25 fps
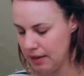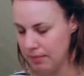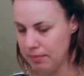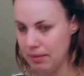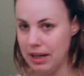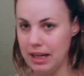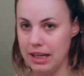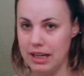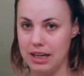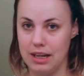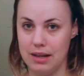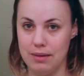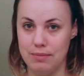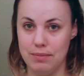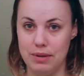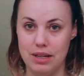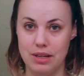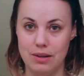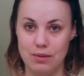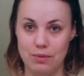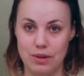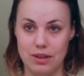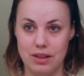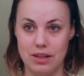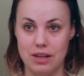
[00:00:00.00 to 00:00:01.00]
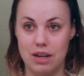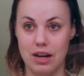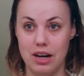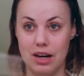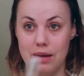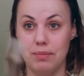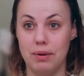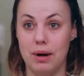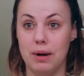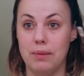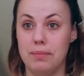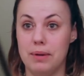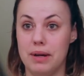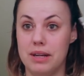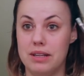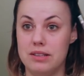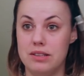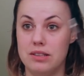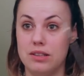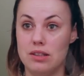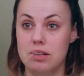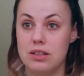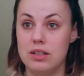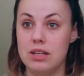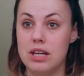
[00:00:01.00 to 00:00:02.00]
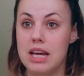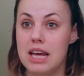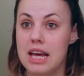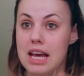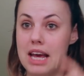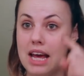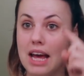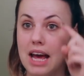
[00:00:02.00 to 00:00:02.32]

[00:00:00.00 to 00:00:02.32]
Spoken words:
I might come in with an eyebrow pencil